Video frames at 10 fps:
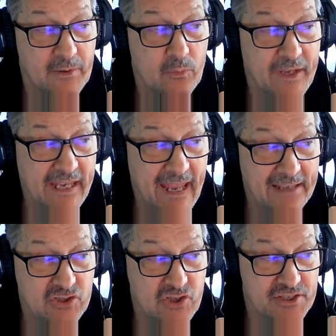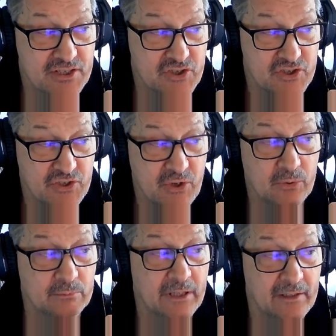We can't just
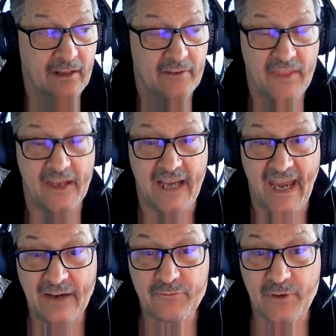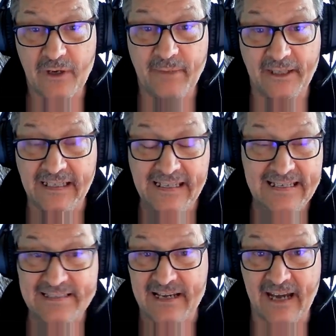assume that everybody
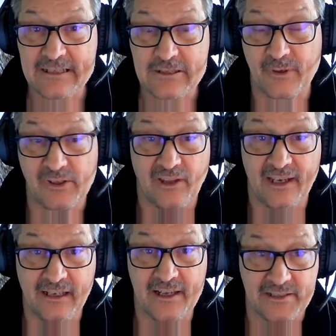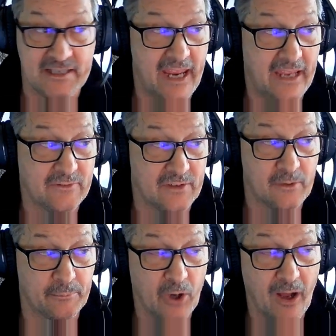is an expert like us. And the
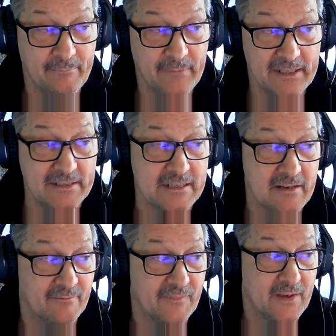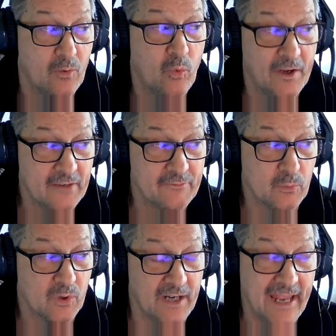problem is, whatever
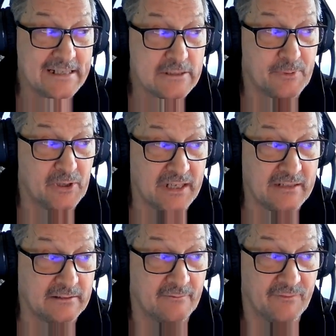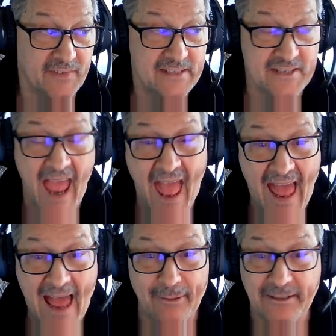we're expert in is a
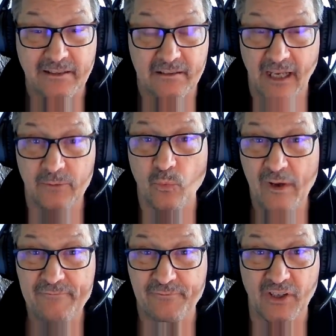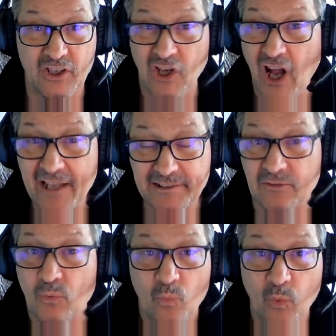habit. And we've
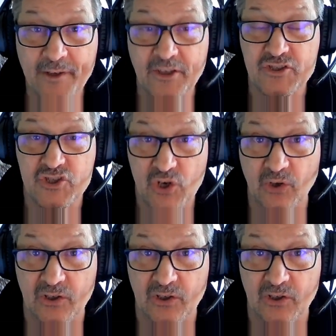forgotten what it took